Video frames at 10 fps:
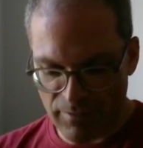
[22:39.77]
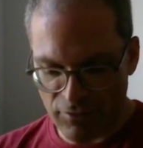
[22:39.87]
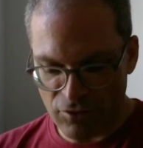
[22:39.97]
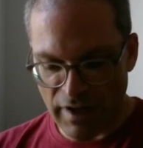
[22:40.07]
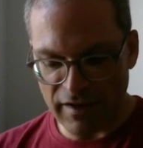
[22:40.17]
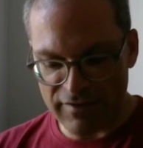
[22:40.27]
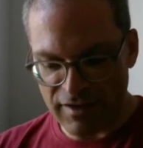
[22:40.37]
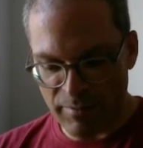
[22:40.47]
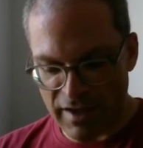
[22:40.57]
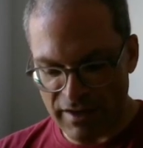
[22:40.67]
to
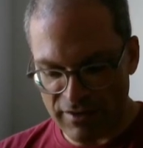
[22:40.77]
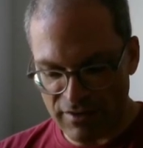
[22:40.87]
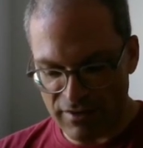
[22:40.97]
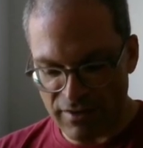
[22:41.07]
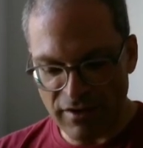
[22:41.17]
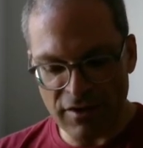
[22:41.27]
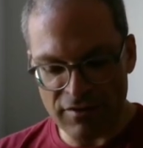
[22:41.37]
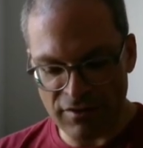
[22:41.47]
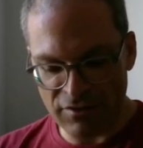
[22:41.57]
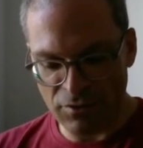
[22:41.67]
estimate the
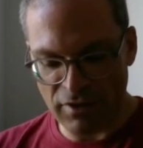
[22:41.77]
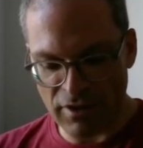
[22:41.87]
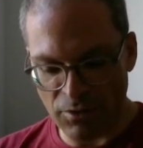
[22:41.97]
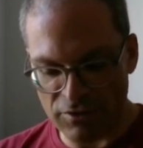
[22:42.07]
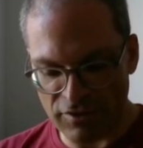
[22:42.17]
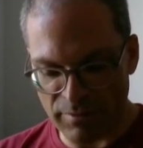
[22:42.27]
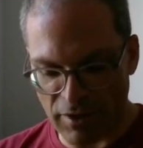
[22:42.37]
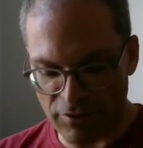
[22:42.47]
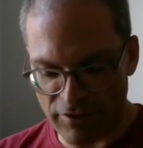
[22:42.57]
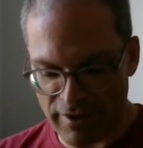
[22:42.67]
distance to the closest
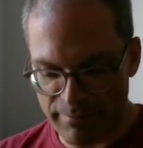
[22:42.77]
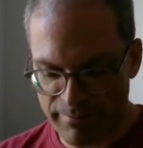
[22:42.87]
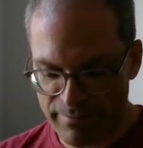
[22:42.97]
boundary.